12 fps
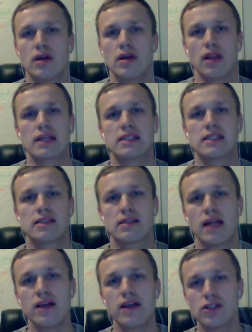like
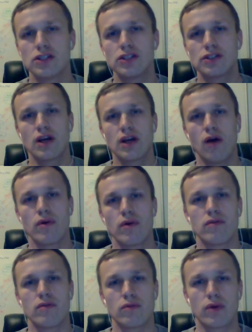stages how
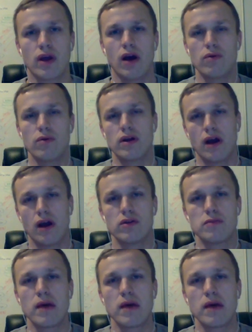it